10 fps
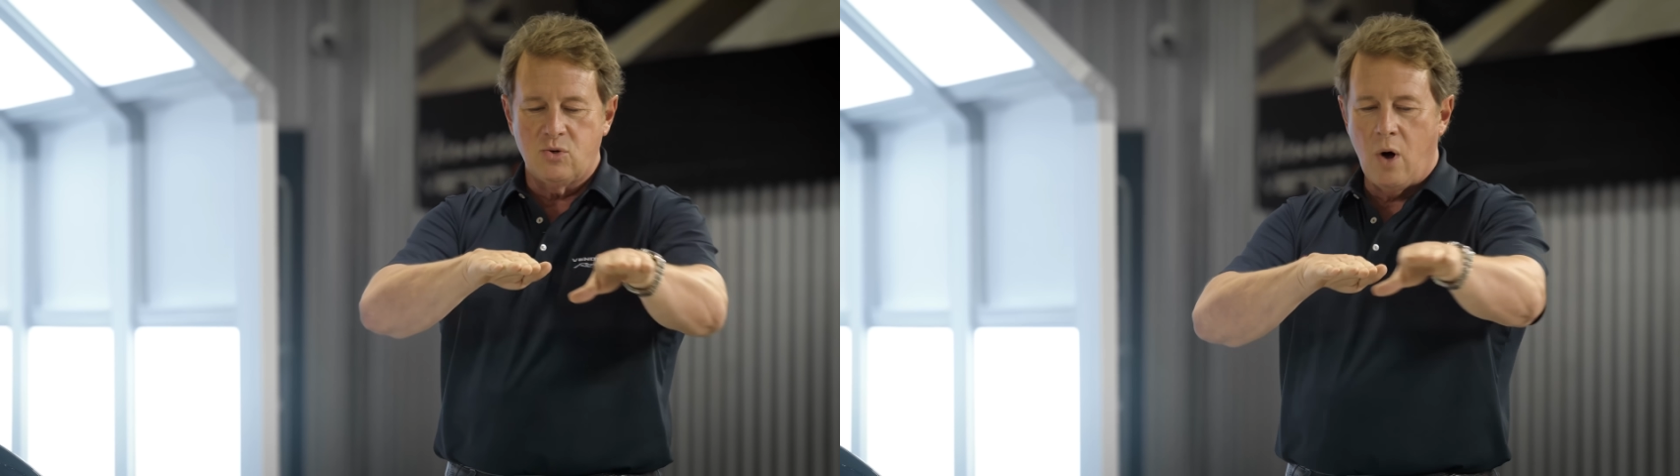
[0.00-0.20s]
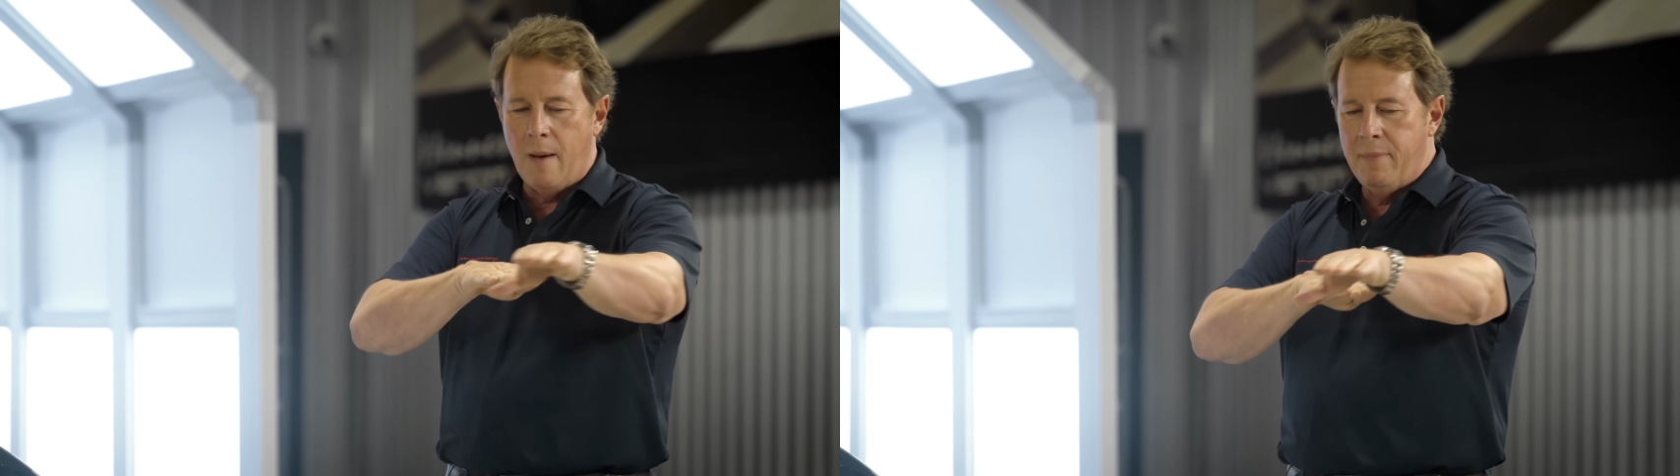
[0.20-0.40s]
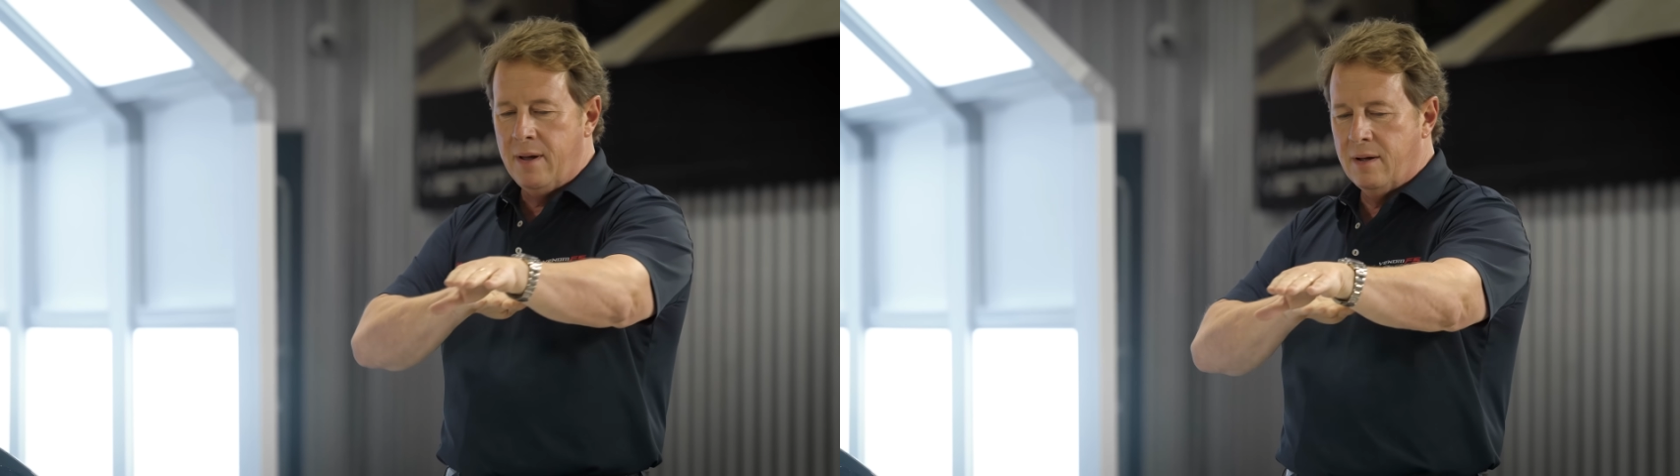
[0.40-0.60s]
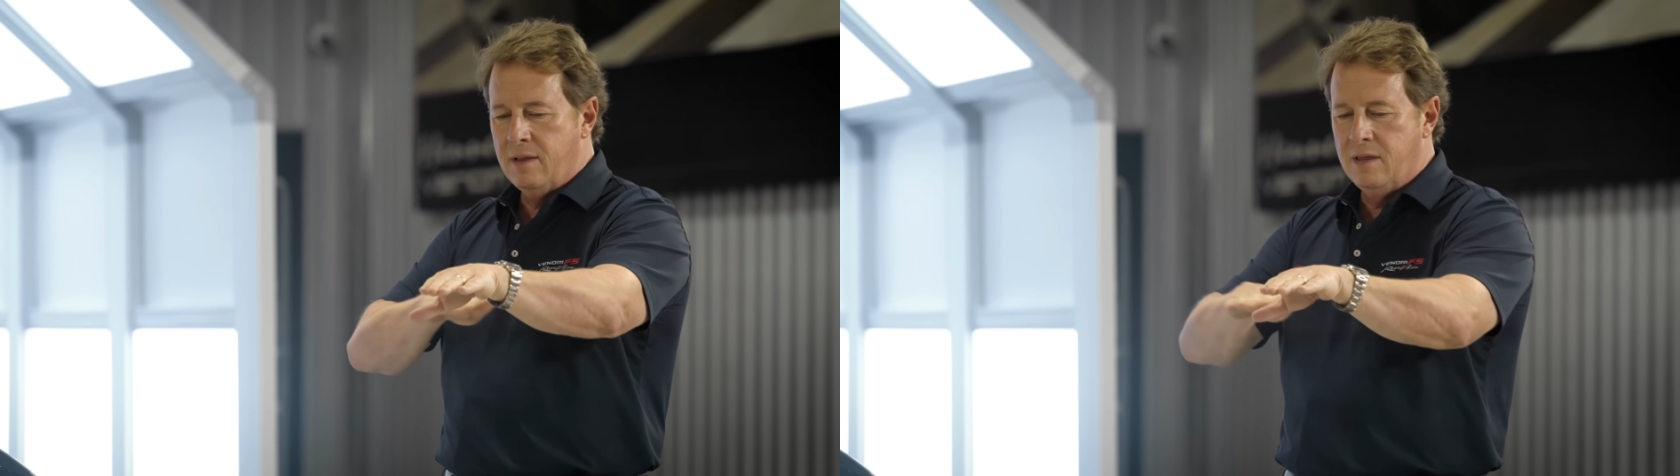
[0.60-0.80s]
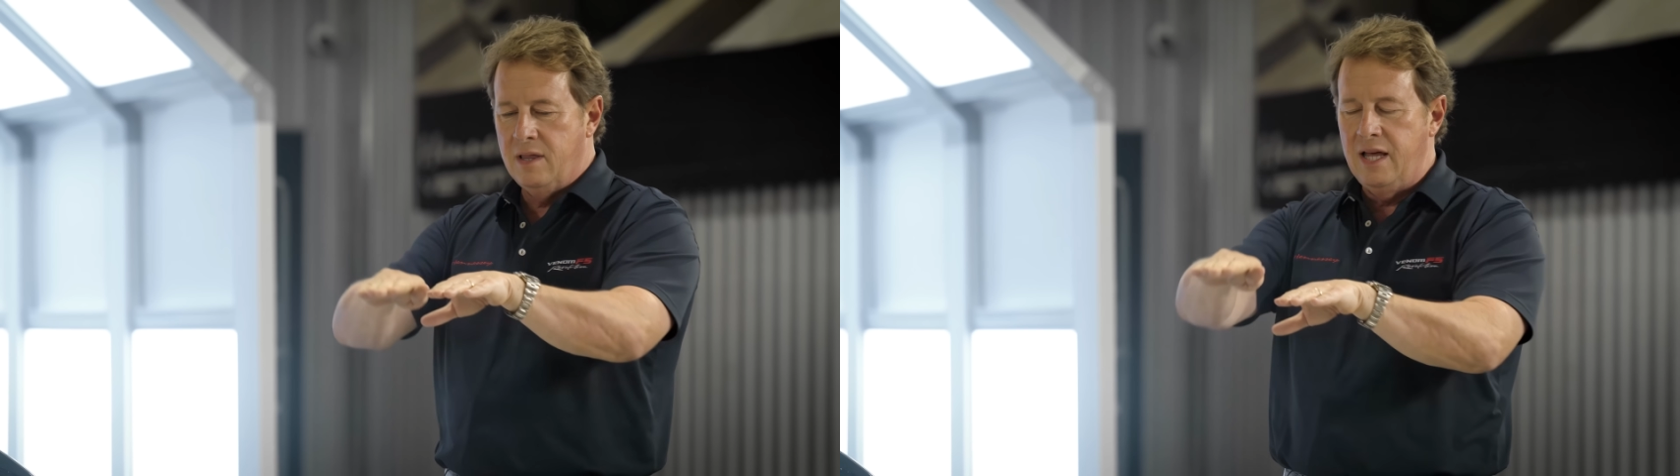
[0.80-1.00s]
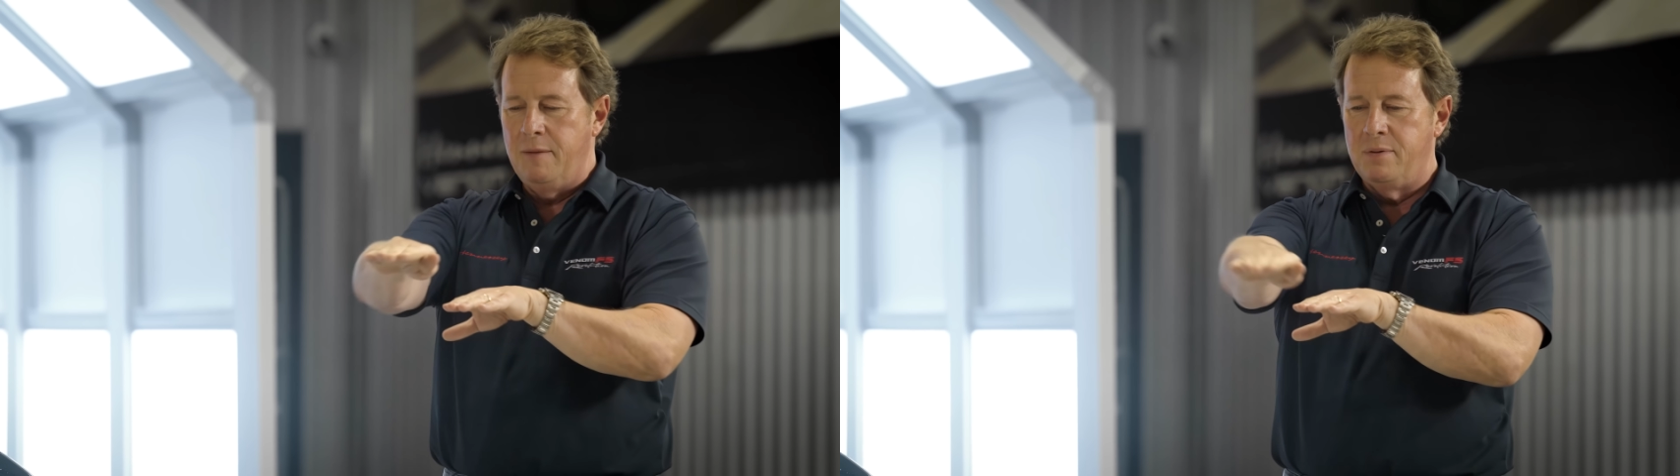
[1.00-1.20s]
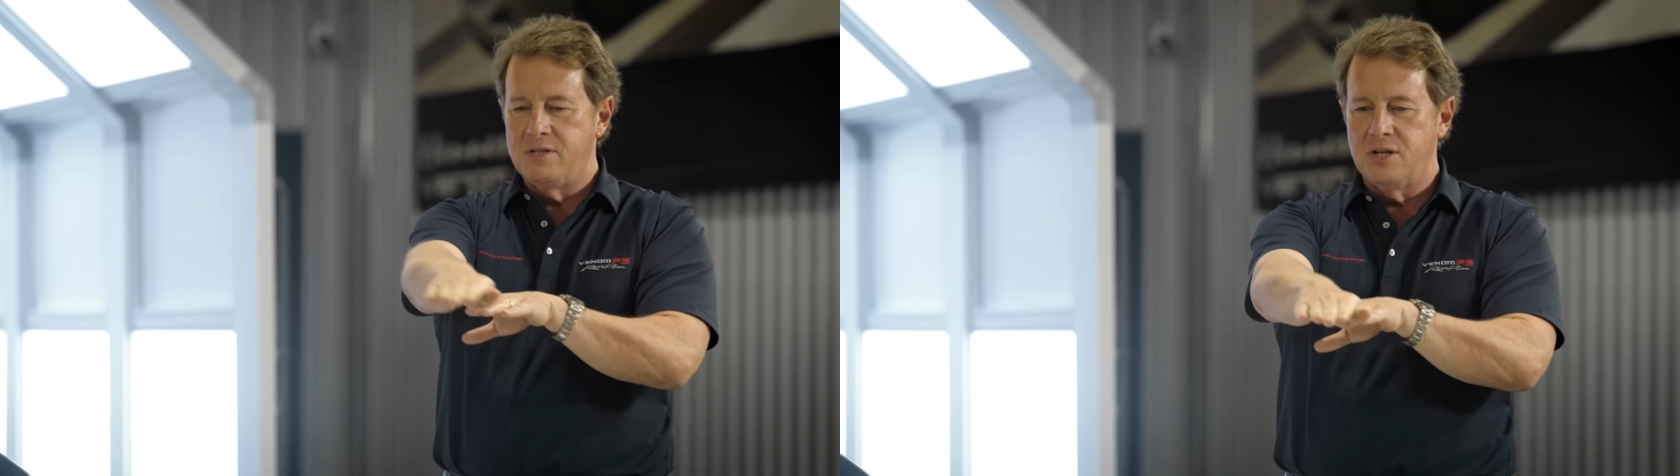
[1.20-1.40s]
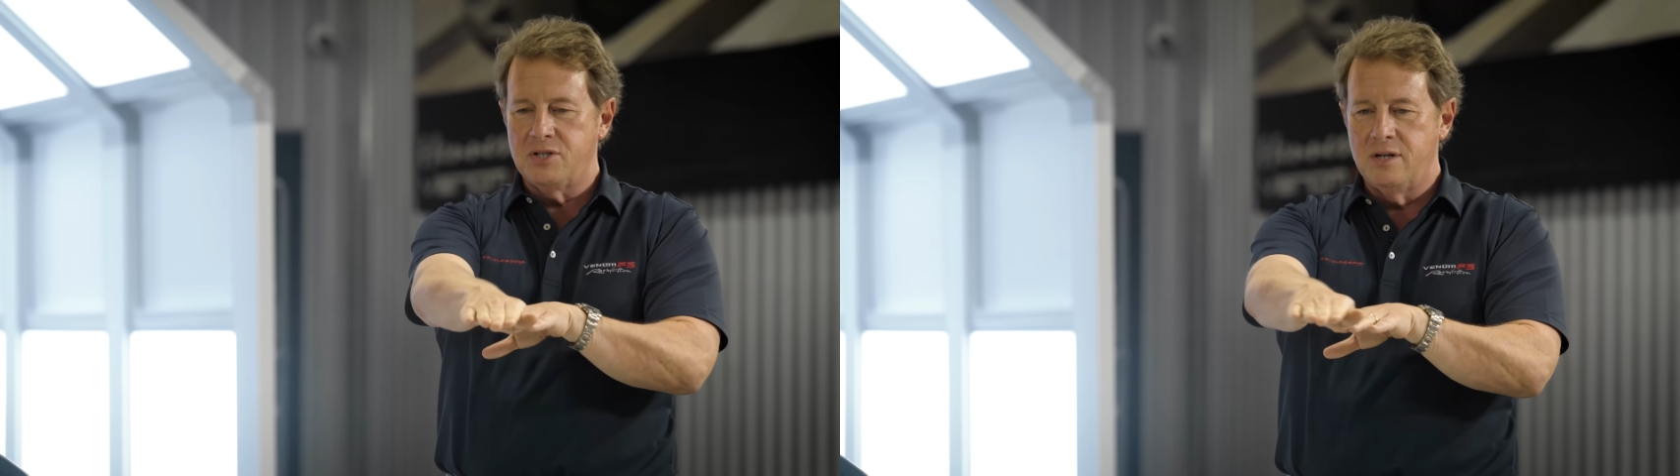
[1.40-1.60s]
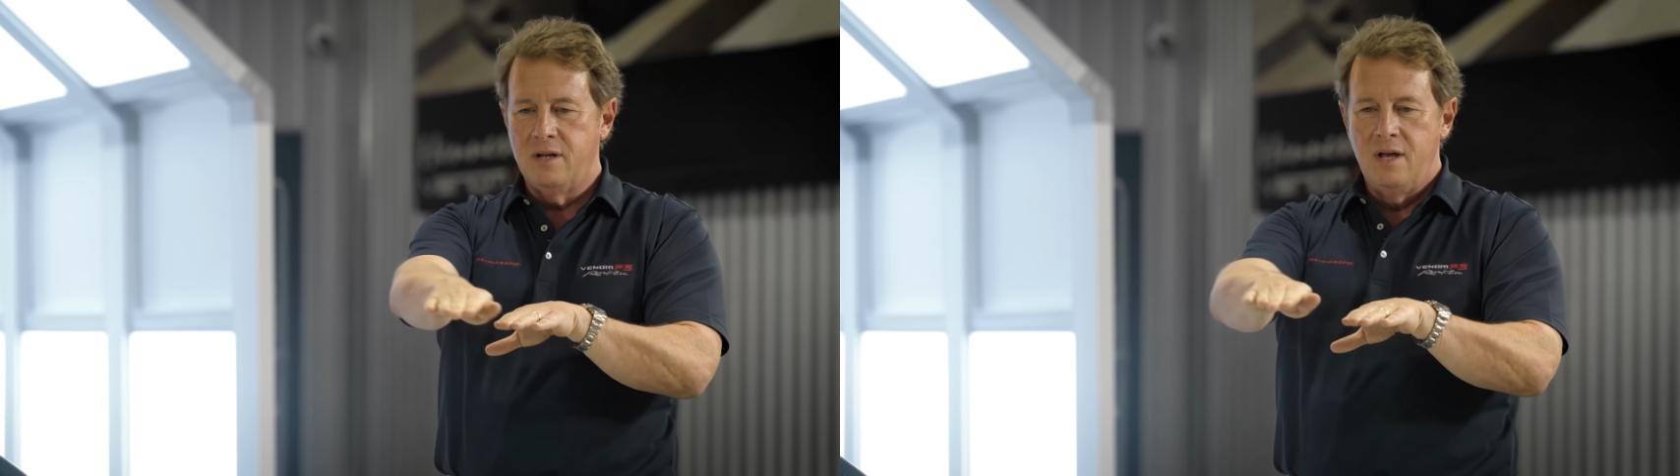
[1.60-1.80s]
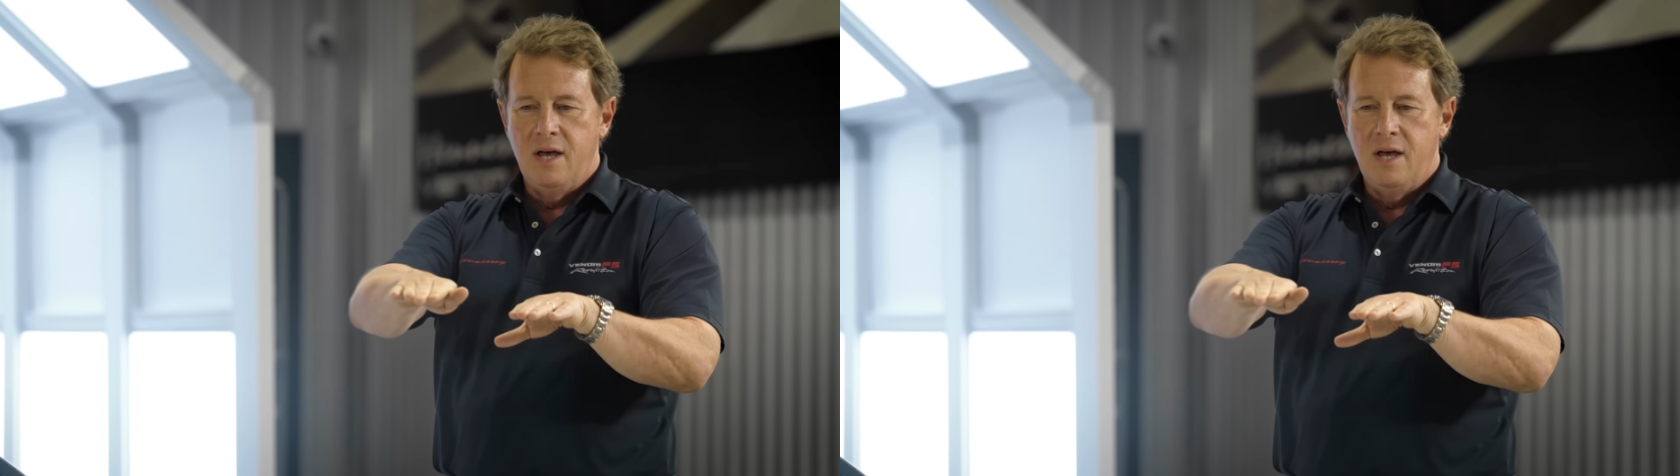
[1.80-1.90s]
swapping lead position,